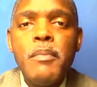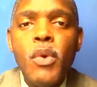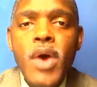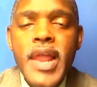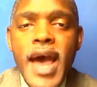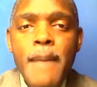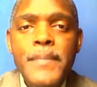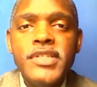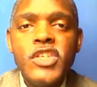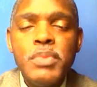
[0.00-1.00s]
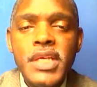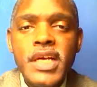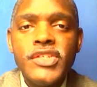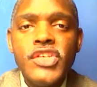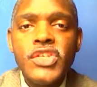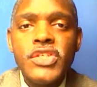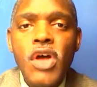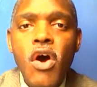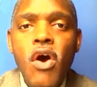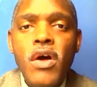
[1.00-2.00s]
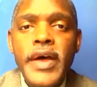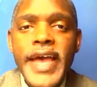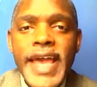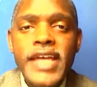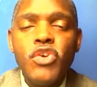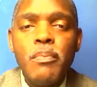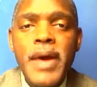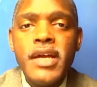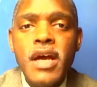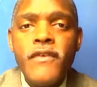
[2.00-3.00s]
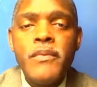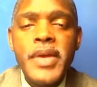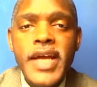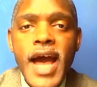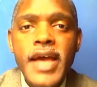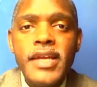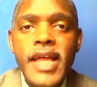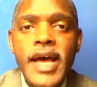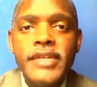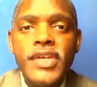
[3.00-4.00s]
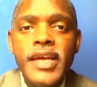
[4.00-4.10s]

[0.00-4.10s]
But what happens is because this is all handled by government guidelines,